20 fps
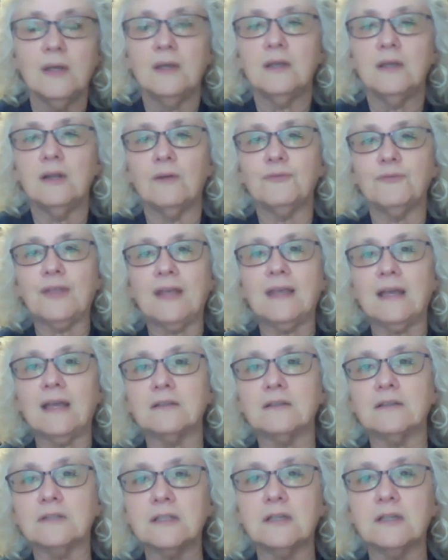You know, if they get
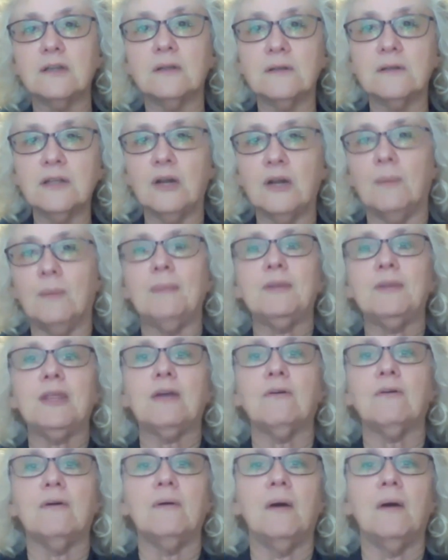a little, you know, maybe
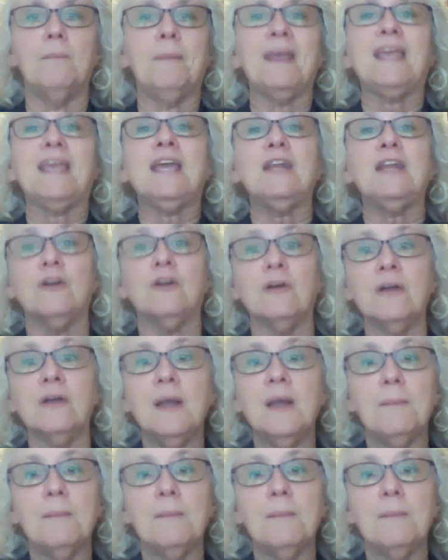they're a beginner,